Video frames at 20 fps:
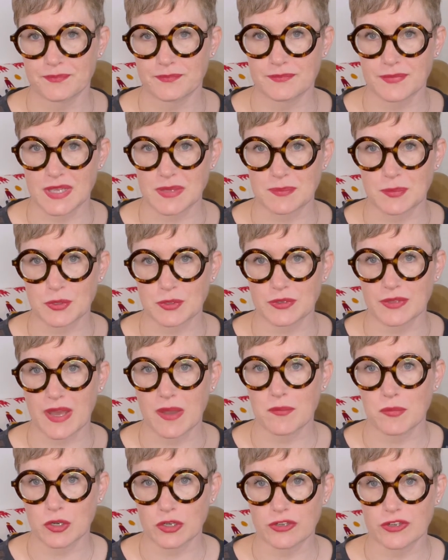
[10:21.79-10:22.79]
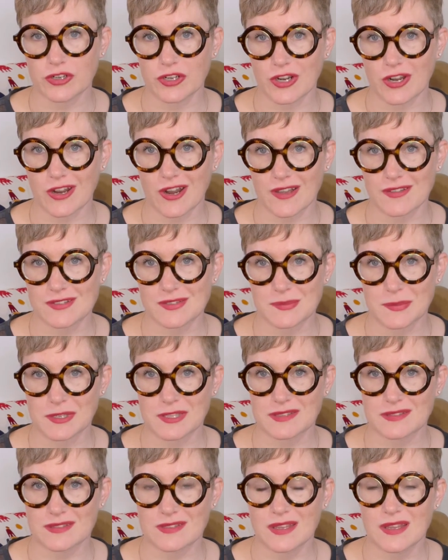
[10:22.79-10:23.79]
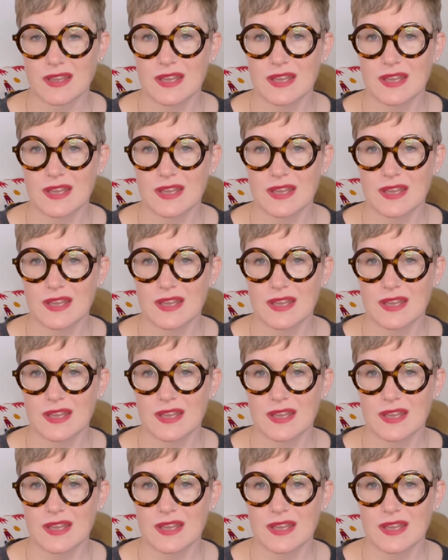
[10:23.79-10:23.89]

people that murdered her husband.